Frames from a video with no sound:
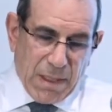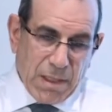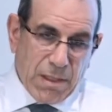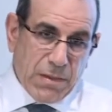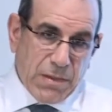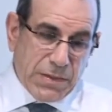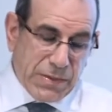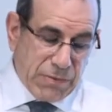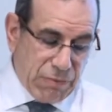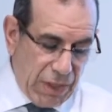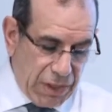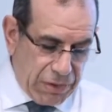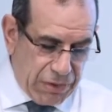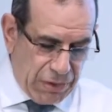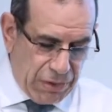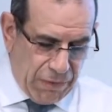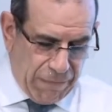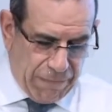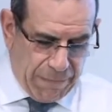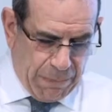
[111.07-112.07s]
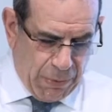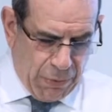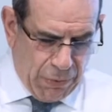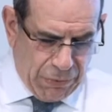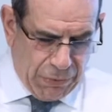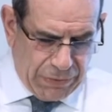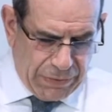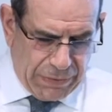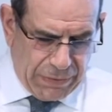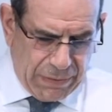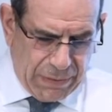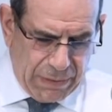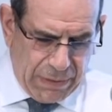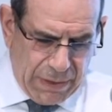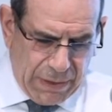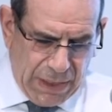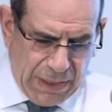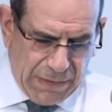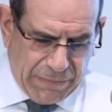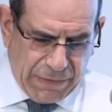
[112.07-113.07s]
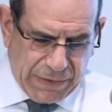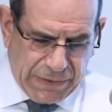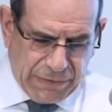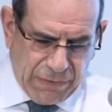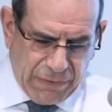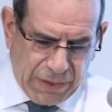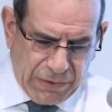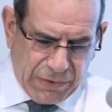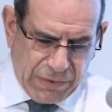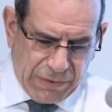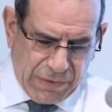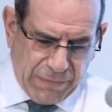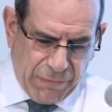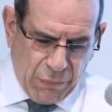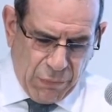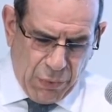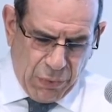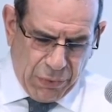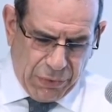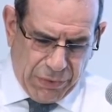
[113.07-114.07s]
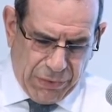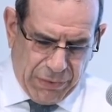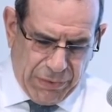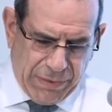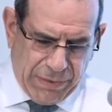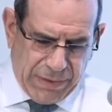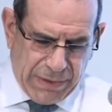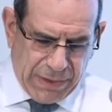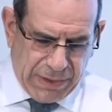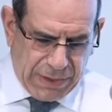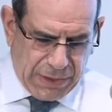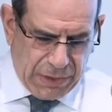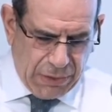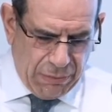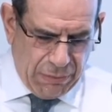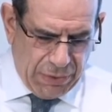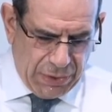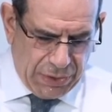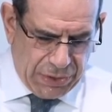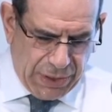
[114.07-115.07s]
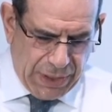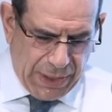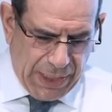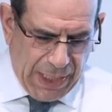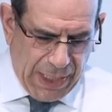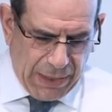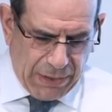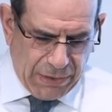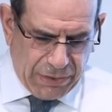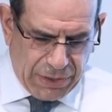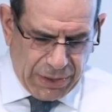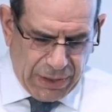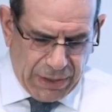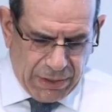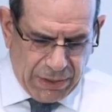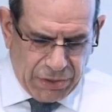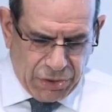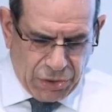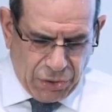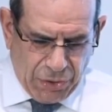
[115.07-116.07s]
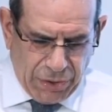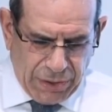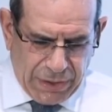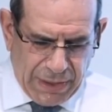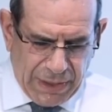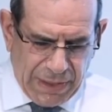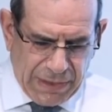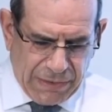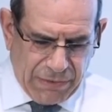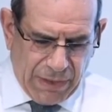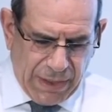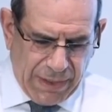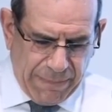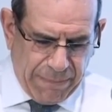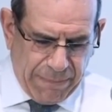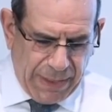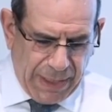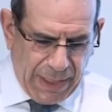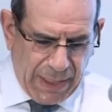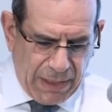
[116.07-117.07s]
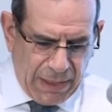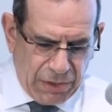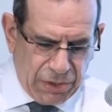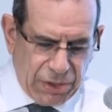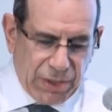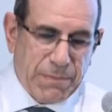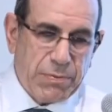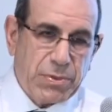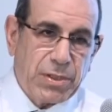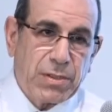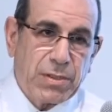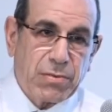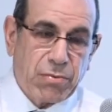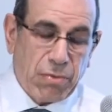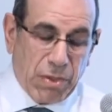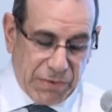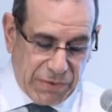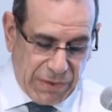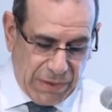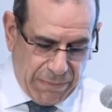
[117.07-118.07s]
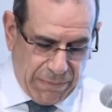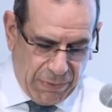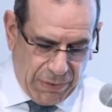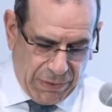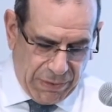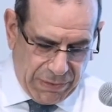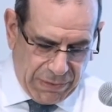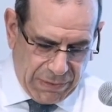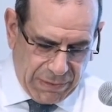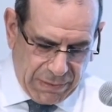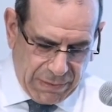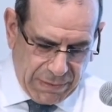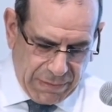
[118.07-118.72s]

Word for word: construction of port, infrastructures of water, sewage and energy, and a joint Israeli-PA Egyptian crossing point.